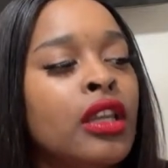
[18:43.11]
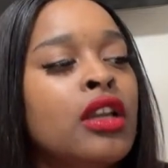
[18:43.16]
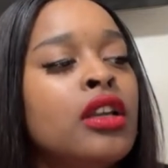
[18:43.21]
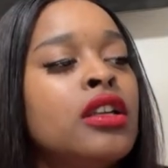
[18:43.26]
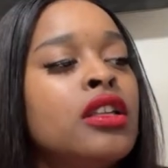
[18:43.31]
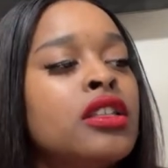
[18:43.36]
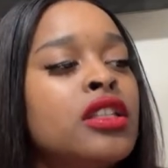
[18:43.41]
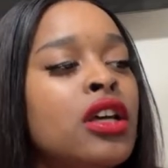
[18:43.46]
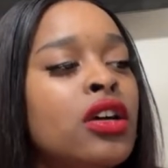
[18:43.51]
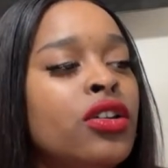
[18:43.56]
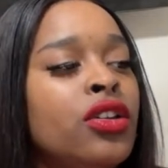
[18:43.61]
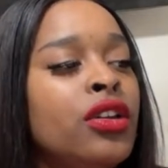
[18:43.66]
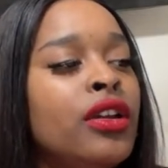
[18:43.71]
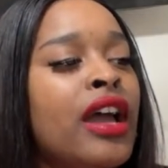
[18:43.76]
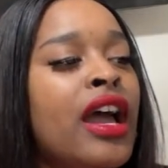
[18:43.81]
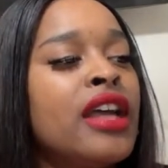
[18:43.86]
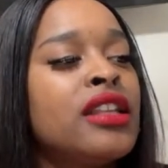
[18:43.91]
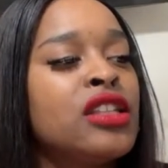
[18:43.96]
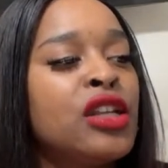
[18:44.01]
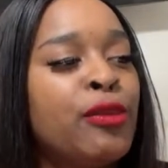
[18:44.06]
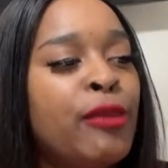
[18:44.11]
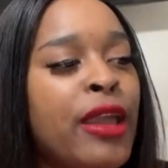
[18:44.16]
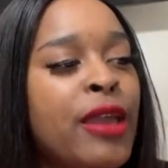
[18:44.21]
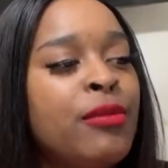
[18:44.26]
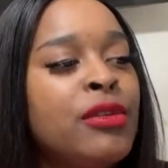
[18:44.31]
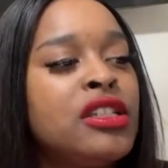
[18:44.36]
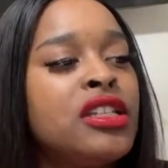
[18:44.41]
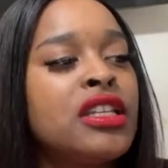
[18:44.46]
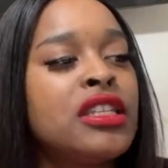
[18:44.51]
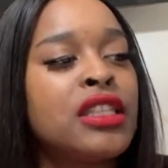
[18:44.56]
So you guys are maybe
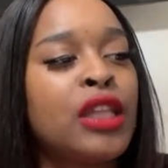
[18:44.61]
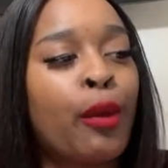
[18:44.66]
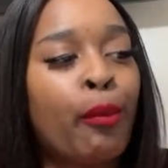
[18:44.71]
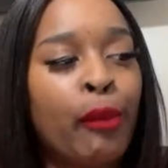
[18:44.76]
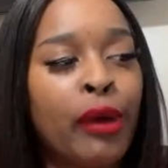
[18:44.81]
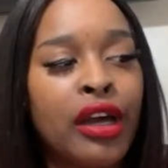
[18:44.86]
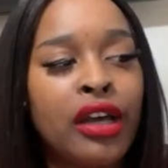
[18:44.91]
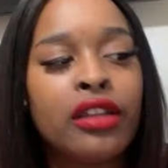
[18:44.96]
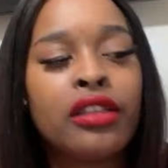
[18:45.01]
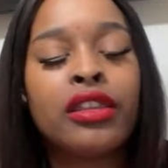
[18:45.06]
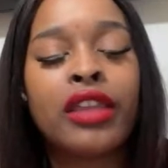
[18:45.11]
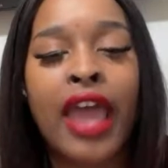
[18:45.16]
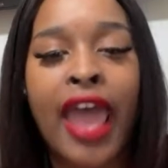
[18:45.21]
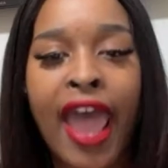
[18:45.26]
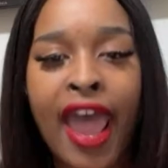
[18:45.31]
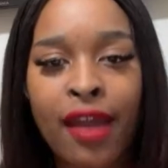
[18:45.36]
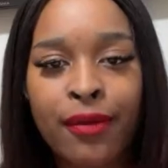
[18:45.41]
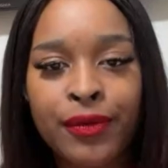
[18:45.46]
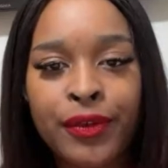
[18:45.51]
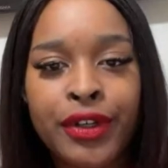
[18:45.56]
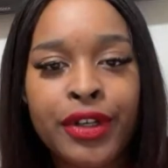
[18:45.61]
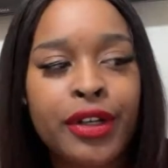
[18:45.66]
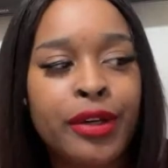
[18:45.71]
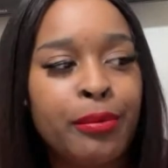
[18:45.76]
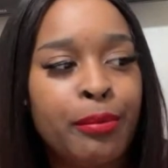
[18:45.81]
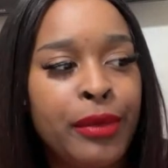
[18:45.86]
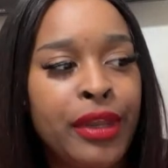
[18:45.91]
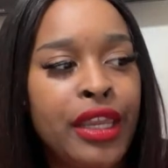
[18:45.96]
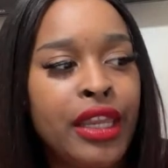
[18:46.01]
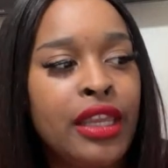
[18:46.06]
just a month after
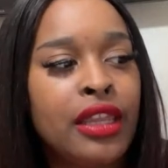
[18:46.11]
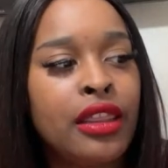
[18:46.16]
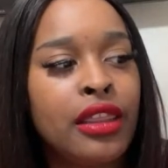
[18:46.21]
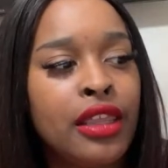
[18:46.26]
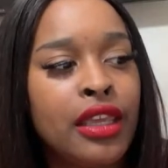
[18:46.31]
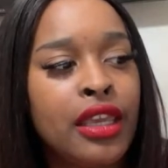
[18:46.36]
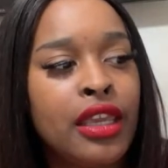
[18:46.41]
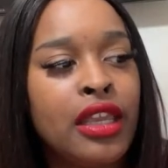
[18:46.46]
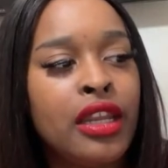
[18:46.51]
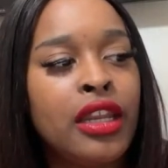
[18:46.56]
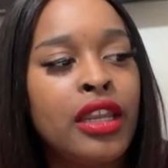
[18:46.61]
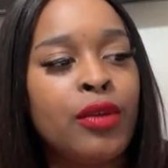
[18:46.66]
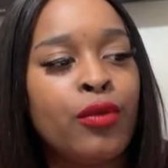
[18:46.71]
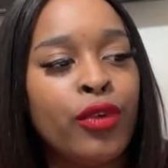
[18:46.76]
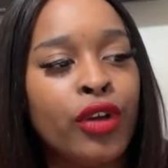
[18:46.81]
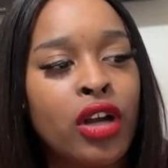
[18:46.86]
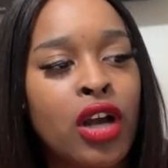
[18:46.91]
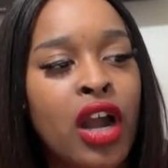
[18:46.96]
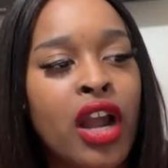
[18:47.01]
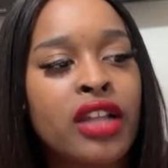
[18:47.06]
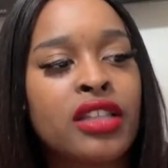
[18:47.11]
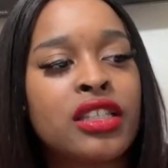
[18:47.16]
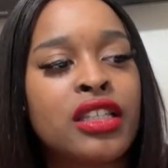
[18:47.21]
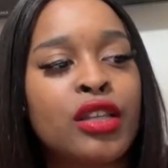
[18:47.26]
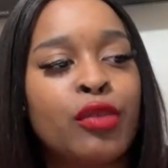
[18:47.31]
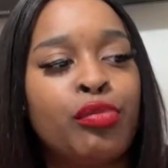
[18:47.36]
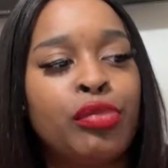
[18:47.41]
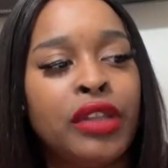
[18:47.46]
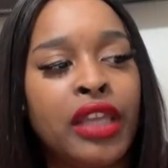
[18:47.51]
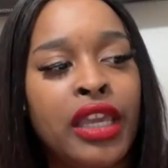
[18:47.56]
me then in regards to
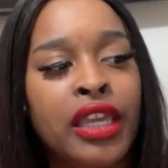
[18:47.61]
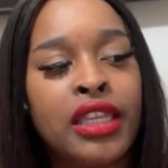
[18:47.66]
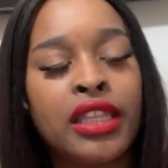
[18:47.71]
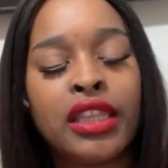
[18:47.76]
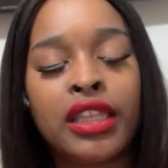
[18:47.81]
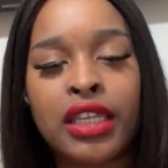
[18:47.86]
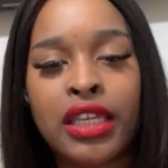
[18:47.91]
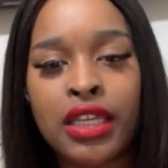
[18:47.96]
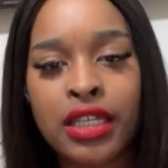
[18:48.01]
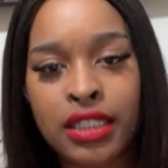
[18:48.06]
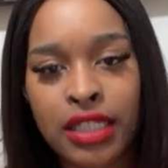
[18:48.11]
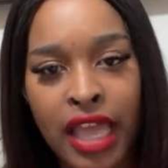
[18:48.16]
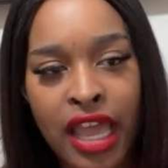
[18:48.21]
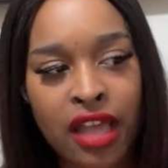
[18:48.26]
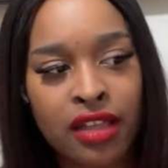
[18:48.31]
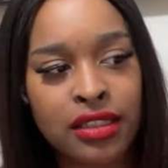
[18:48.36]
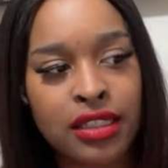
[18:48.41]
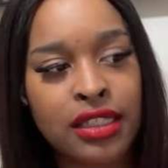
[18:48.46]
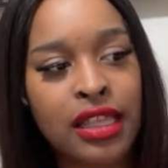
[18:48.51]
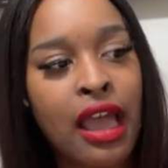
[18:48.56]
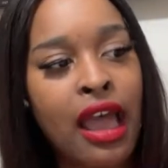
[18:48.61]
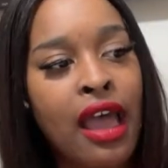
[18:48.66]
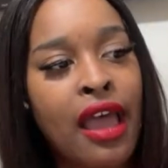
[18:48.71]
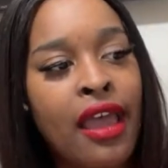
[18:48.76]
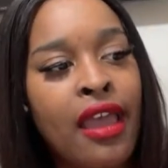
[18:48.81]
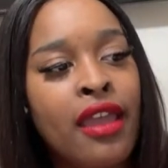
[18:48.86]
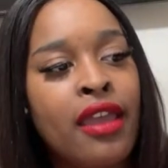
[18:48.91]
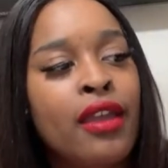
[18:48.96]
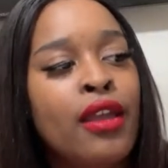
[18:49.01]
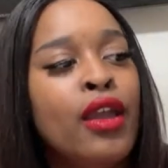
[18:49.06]
planting things outside.